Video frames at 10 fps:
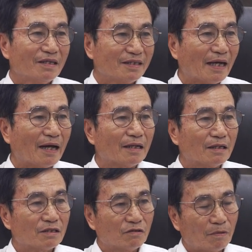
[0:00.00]
yeah
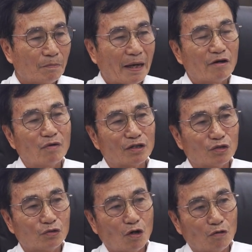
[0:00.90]
that's u buy wang
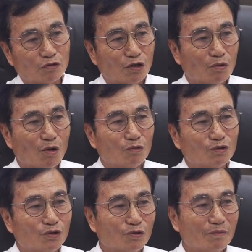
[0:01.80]
to
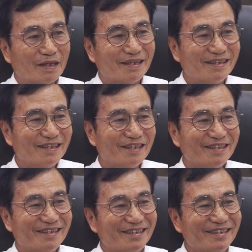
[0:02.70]
auto make
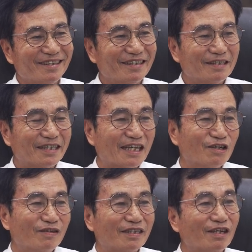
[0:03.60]
the
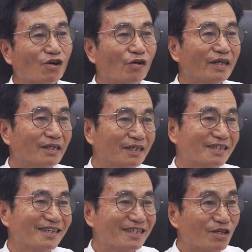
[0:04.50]
security lay the
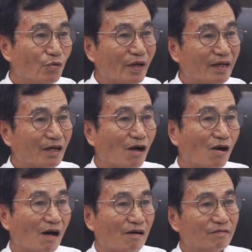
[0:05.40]
Chinese wing
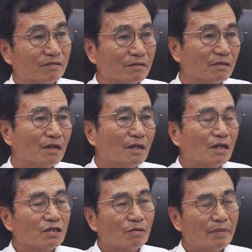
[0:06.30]
along
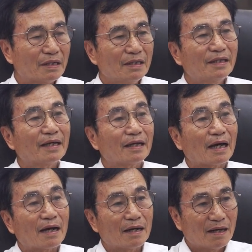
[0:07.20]
so make it then
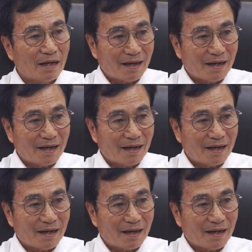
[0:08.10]
kang